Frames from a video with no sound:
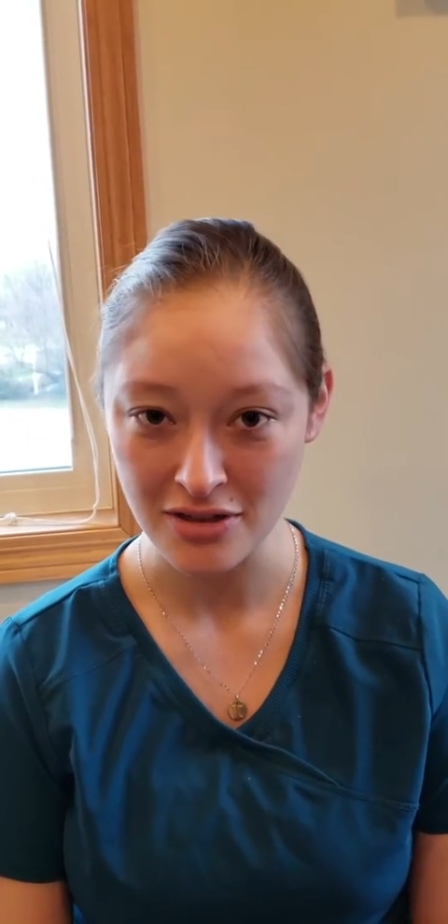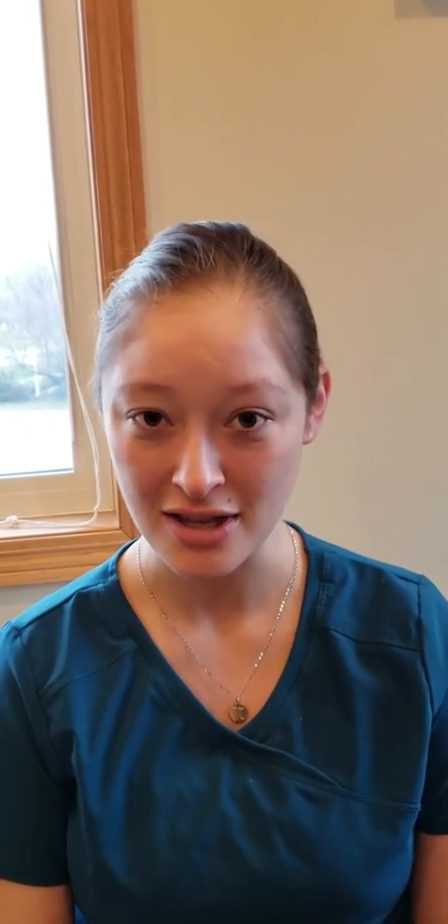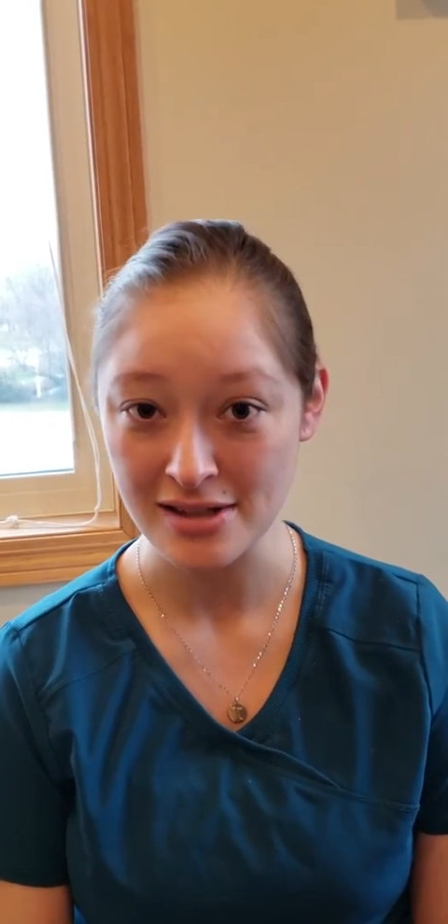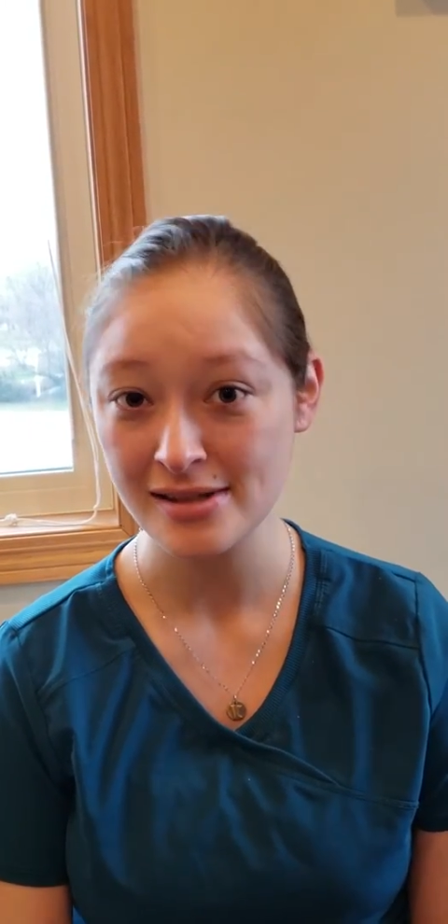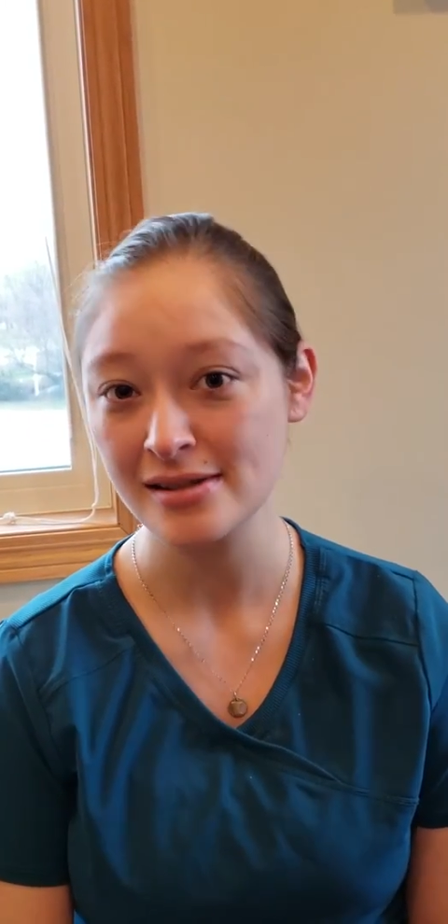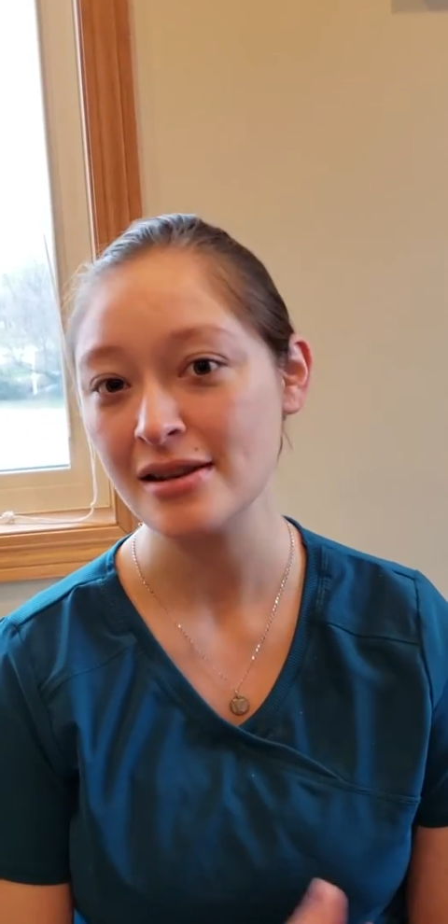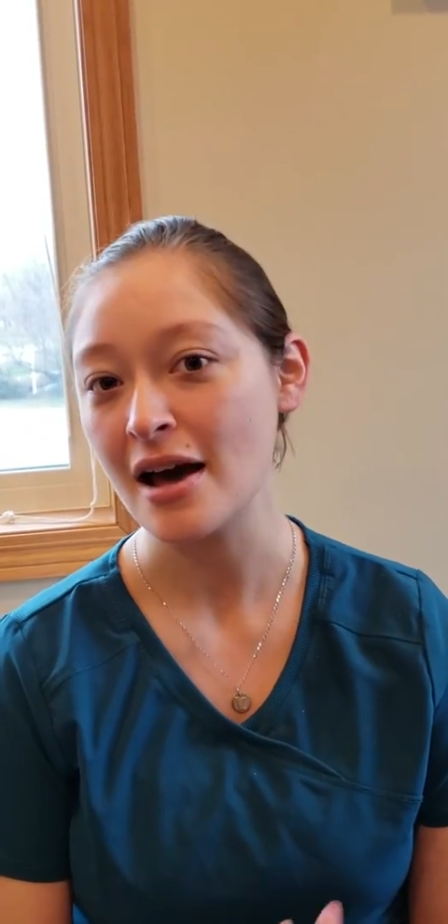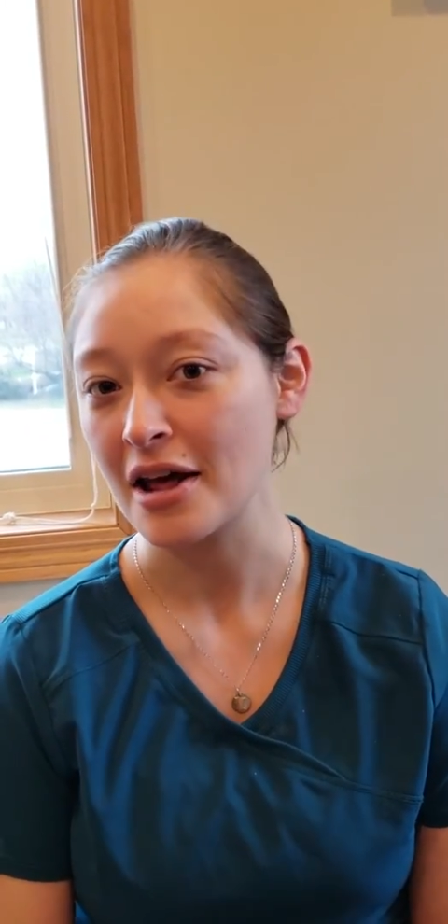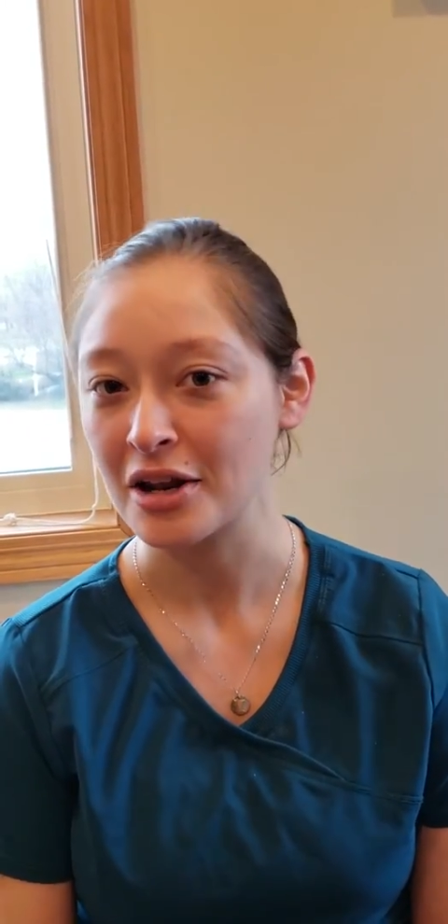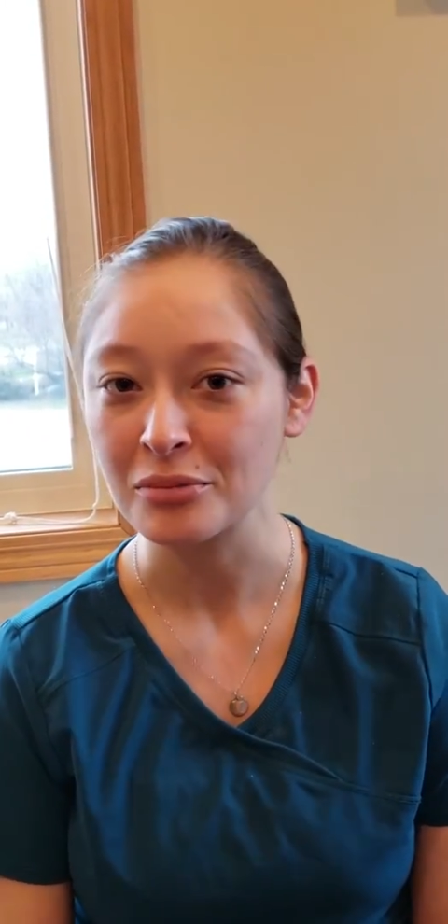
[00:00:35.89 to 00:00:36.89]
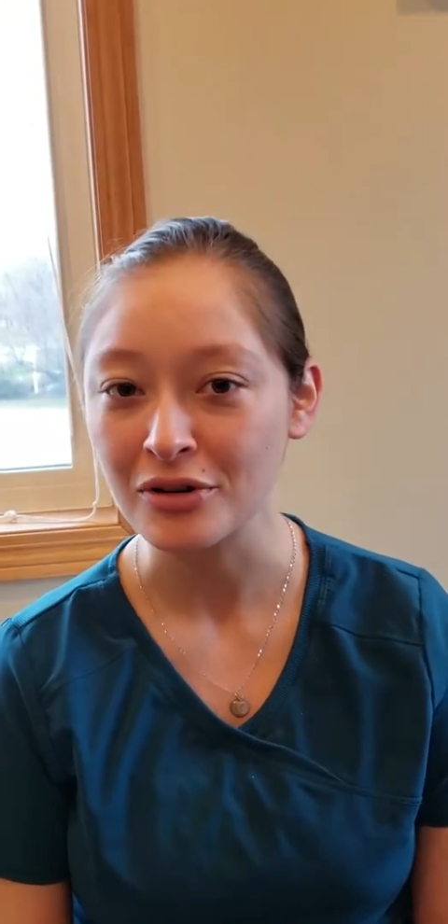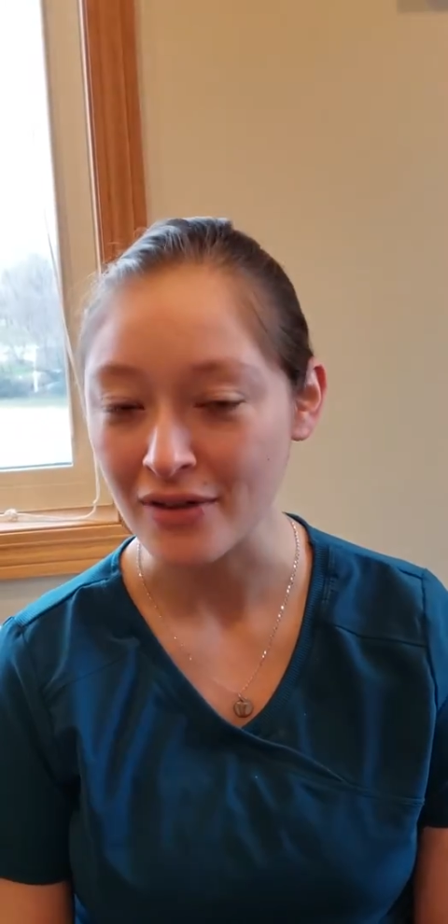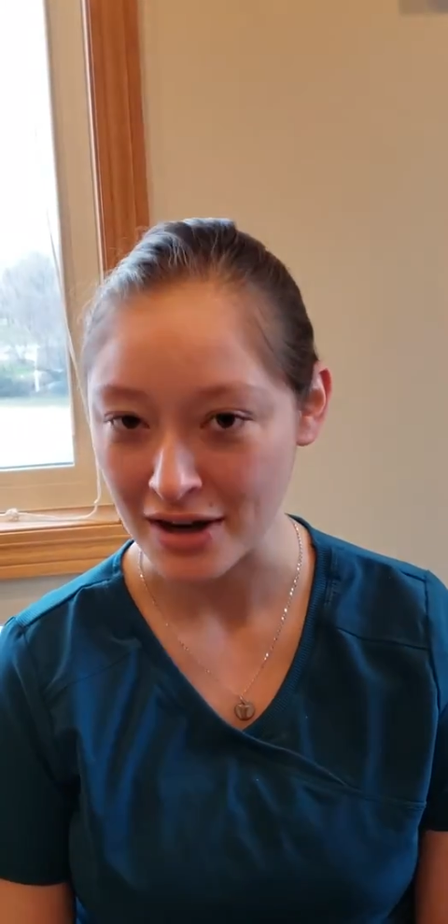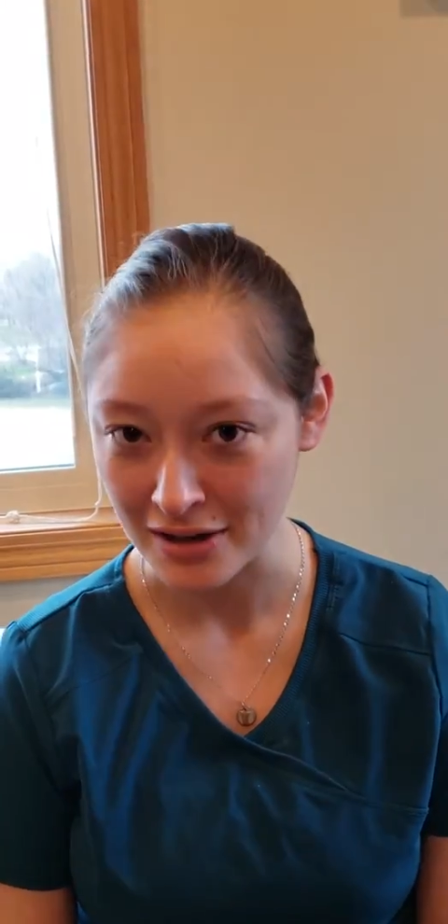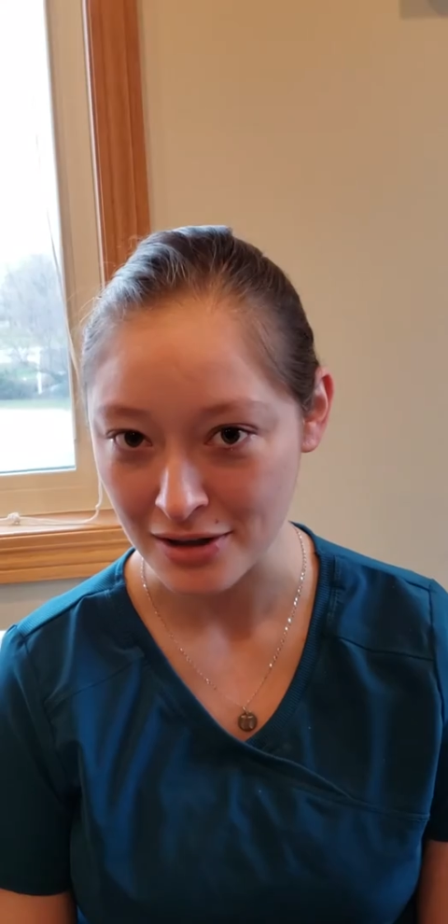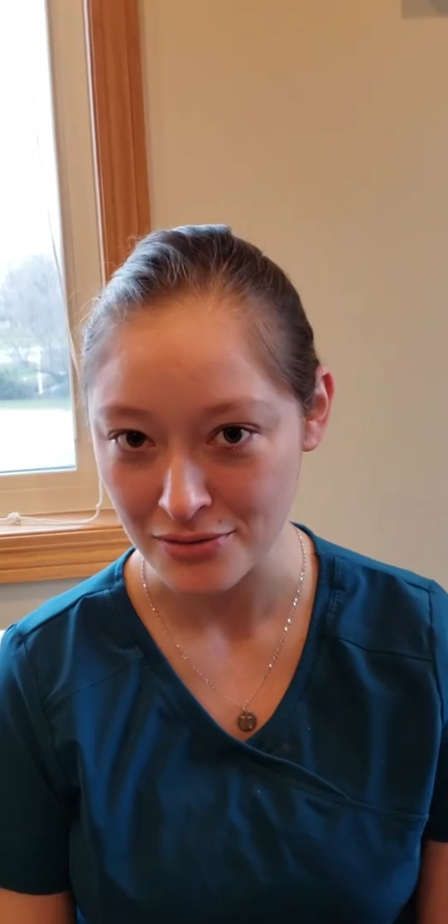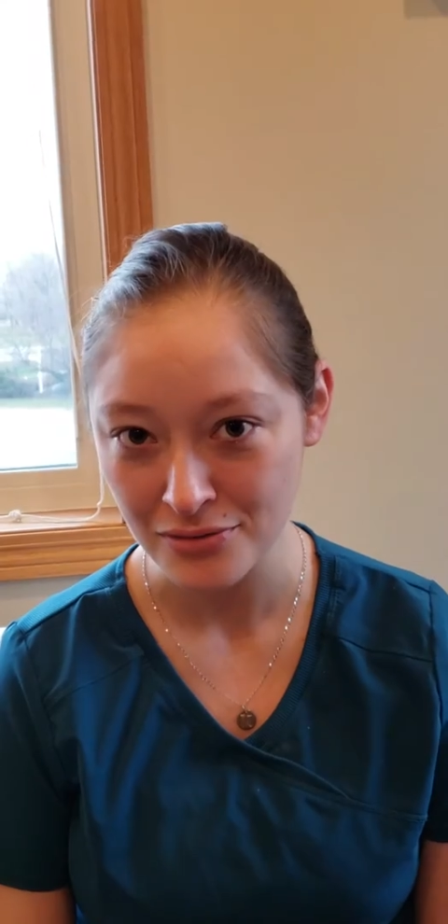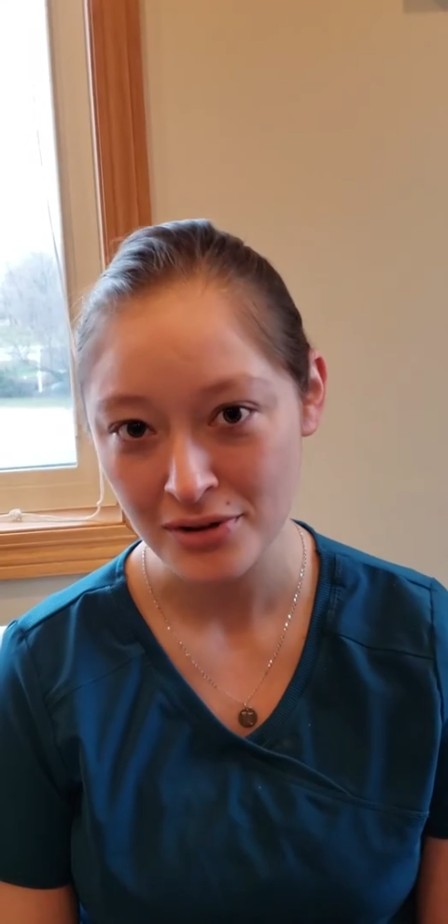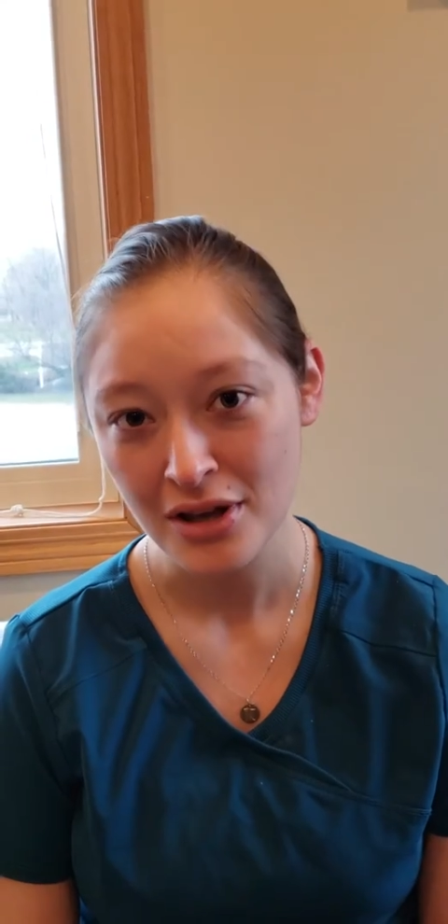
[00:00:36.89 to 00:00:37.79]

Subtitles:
that's not on a preventative.